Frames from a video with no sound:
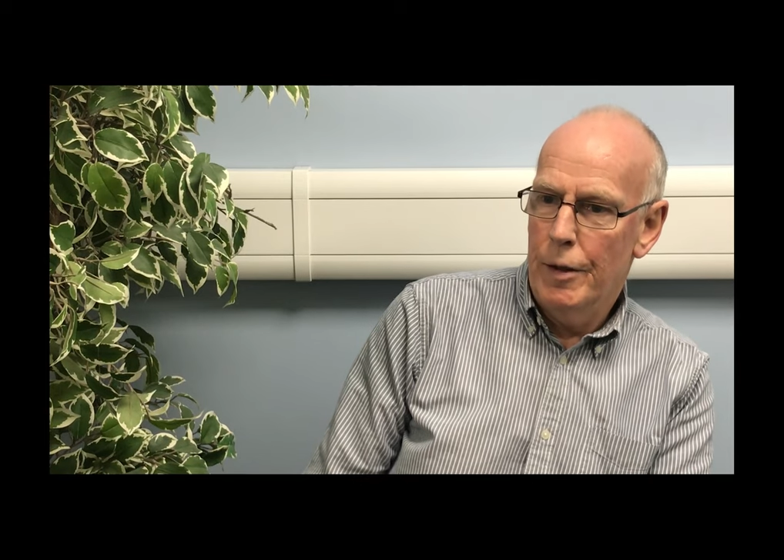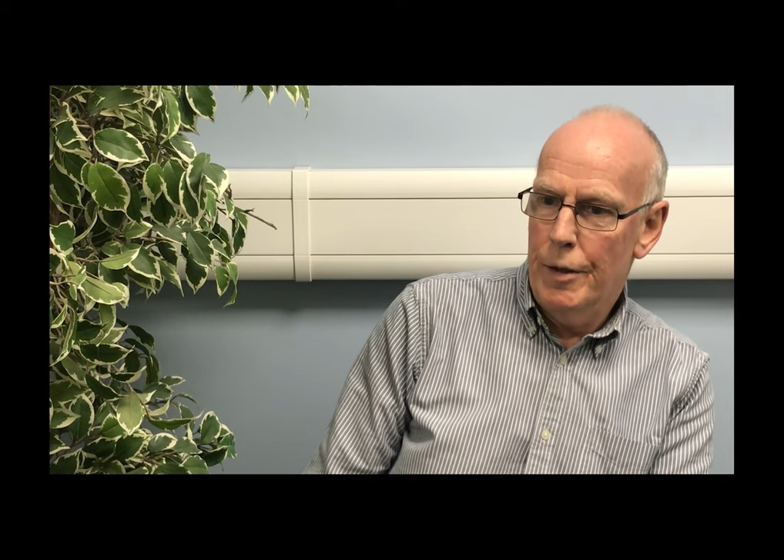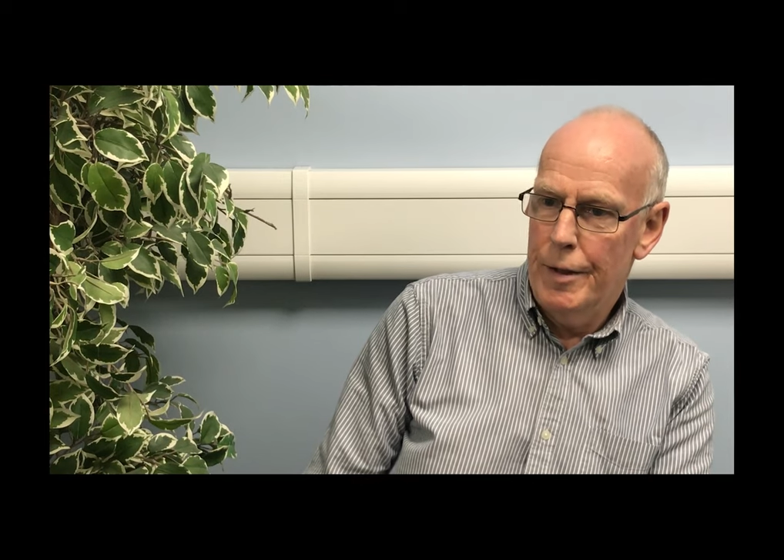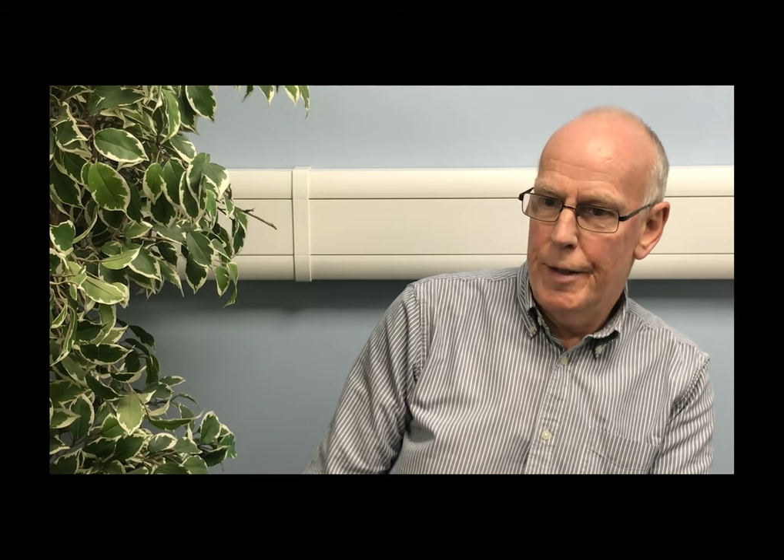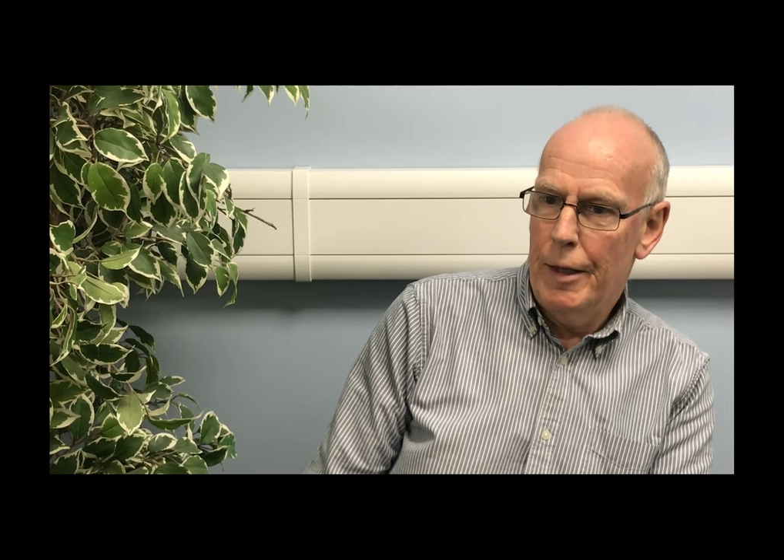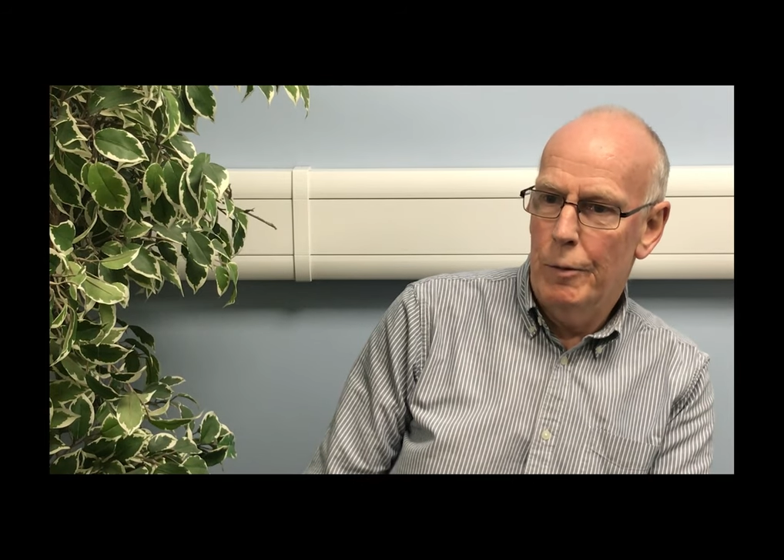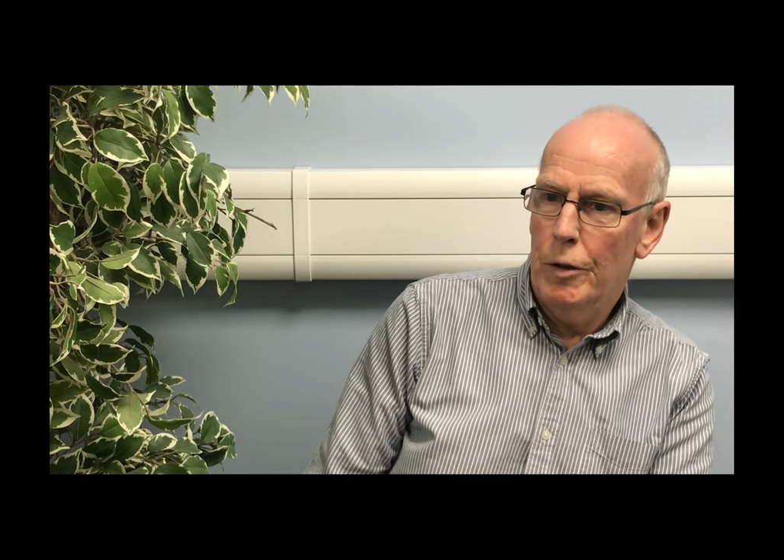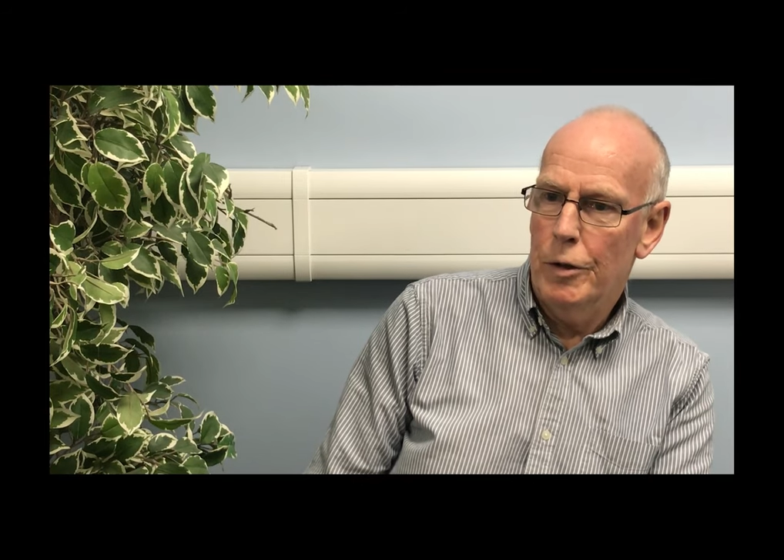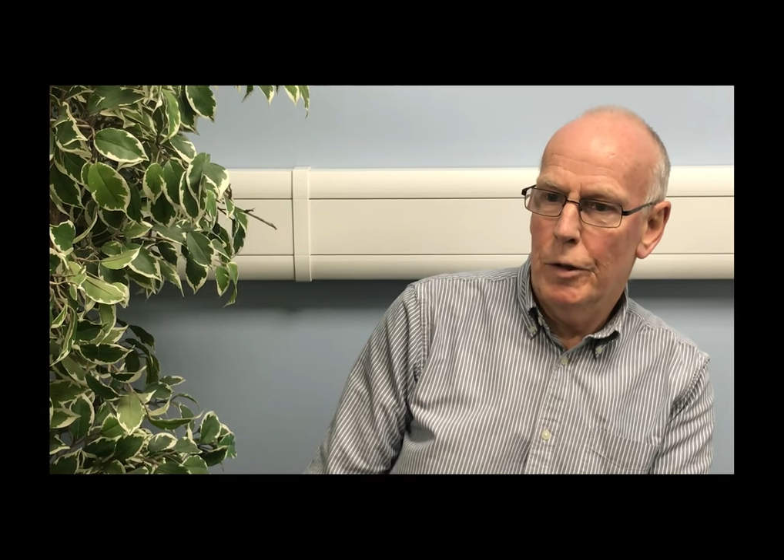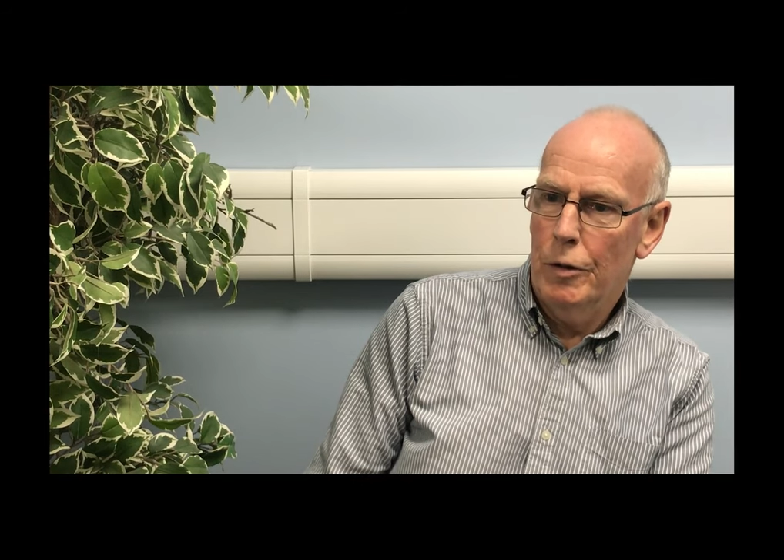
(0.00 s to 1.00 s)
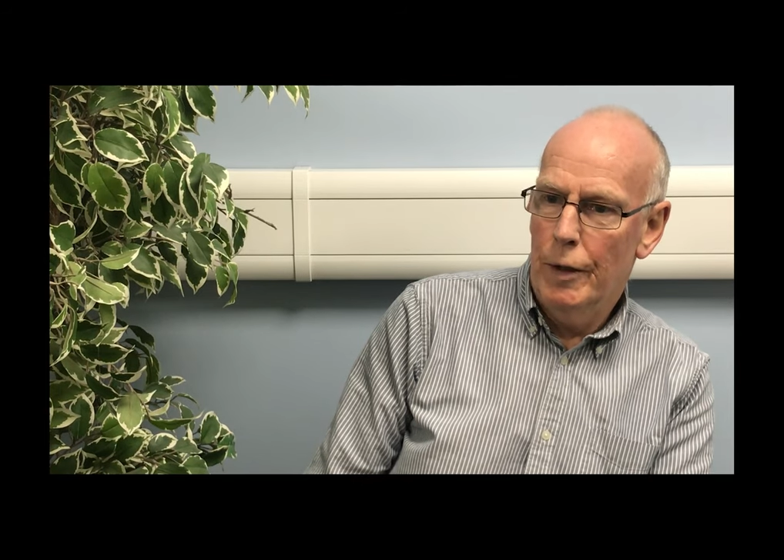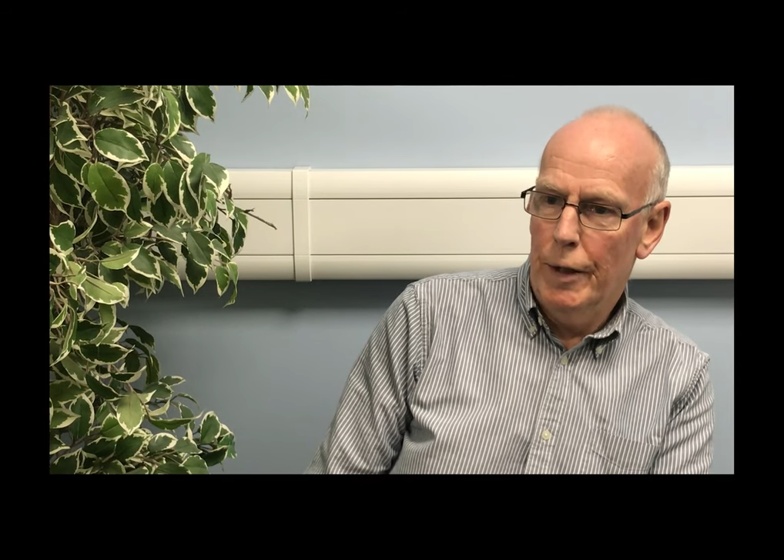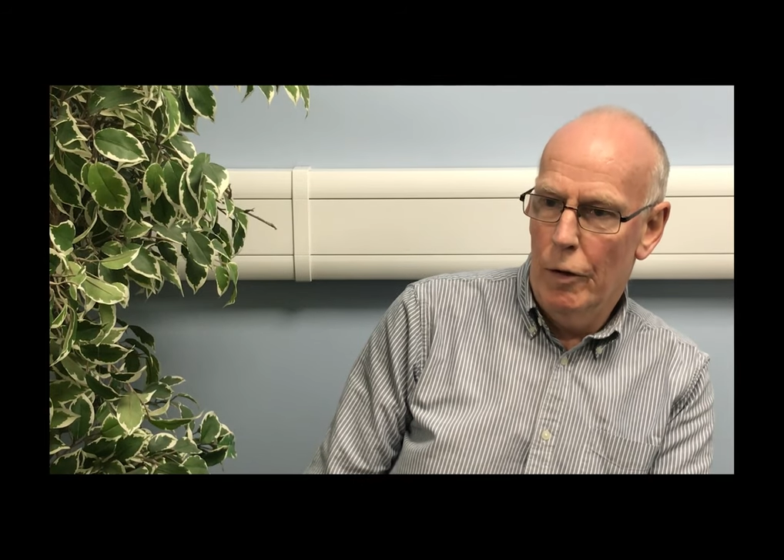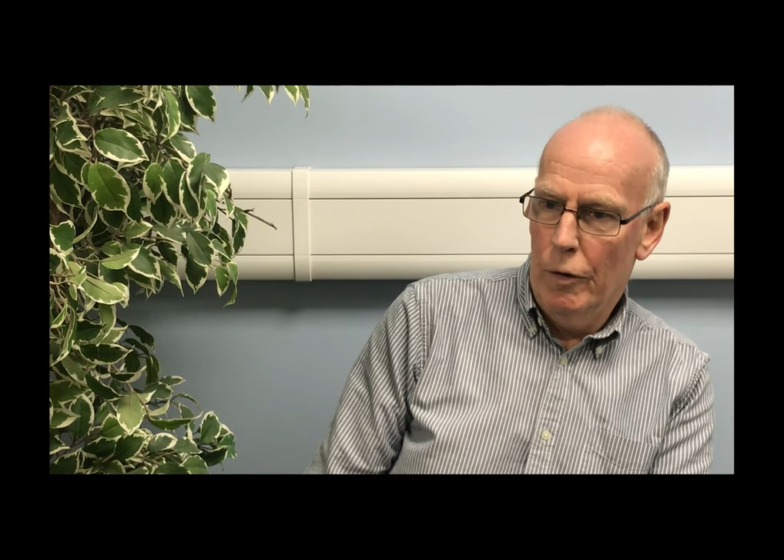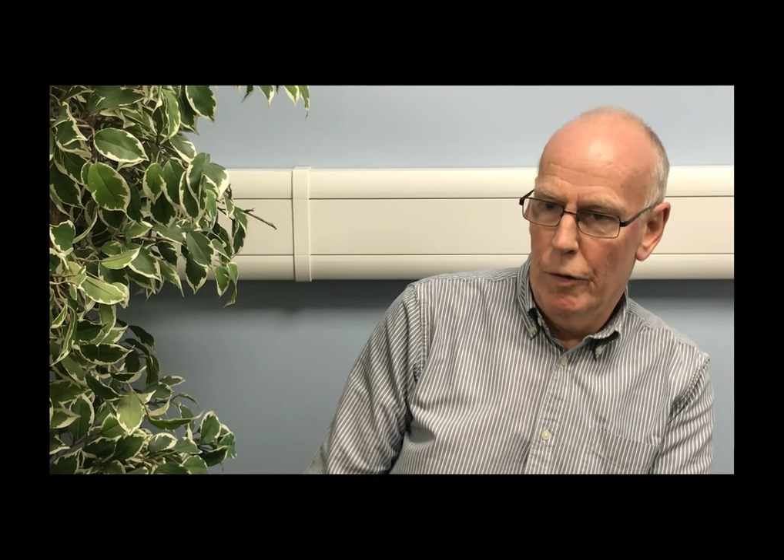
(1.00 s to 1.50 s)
understand what's going